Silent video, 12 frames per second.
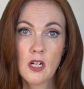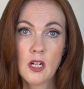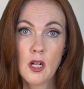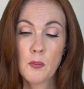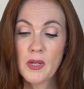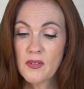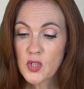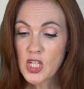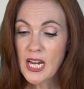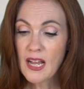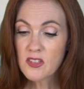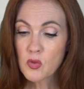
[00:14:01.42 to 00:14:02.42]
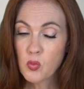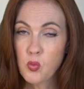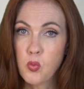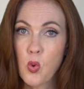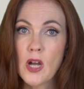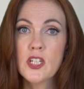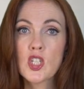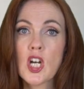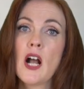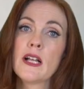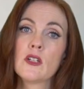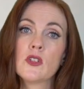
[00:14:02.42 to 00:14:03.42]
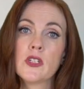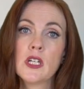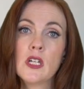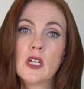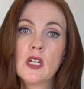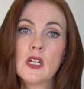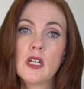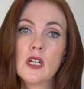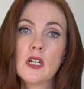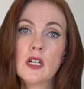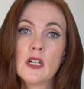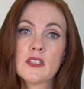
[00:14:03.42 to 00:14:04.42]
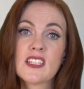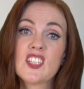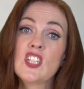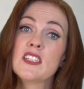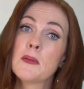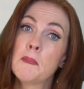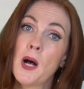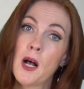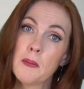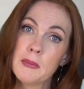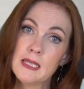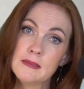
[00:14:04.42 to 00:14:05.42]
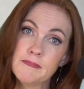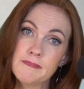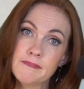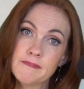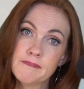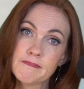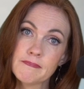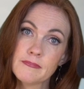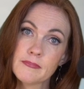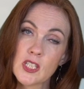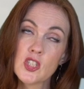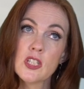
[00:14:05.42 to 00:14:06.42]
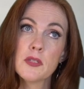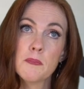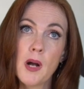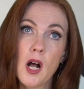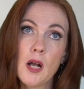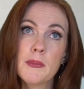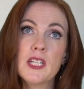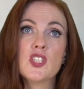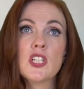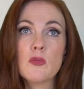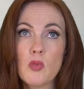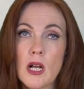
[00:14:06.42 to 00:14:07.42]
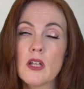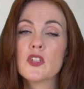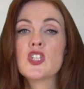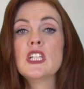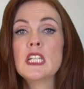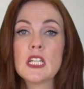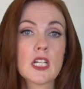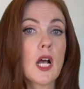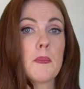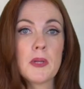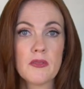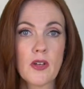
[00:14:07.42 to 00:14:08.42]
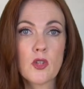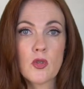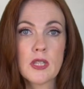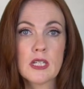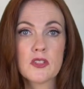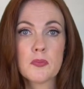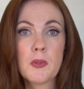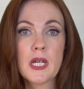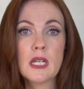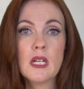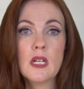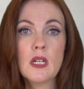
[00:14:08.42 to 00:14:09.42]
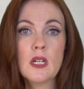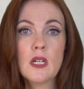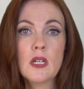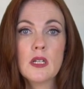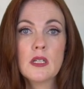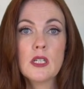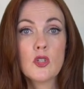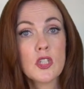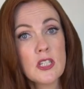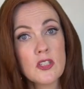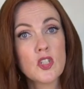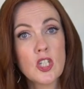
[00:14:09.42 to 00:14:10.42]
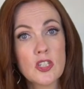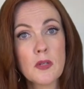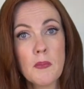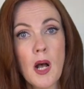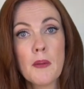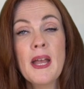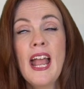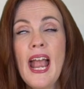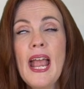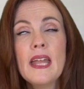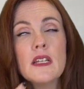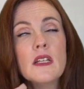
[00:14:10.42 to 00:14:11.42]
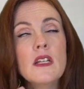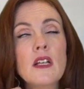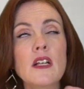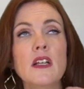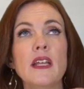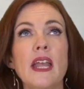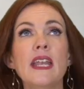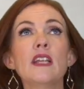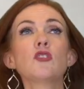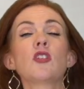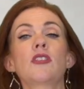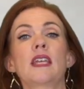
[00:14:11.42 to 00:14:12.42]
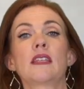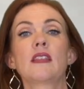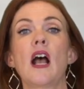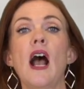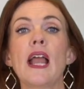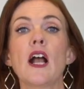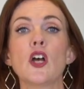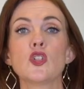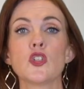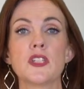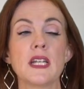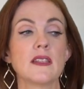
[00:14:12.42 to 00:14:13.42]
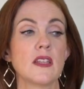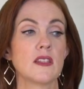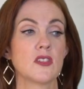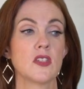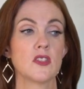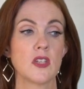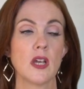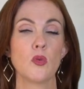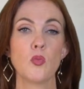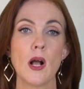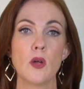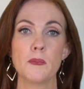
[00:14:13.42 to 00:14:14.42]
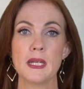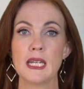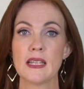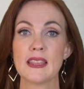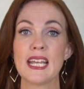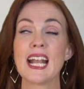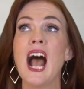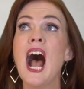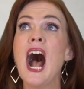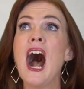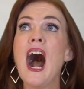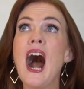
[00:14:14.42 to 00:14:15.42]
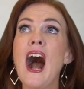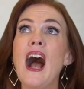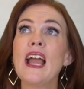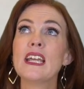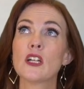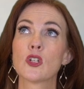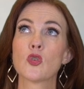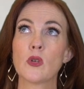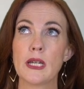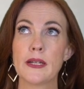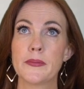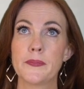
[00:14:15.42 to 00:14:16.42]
But if she has one child, it's like she's a mom. She's a mom, and she did a couple of other things, but you know, she's a mom. And here's the thing. I understand that this is a well-meaning thing. I agree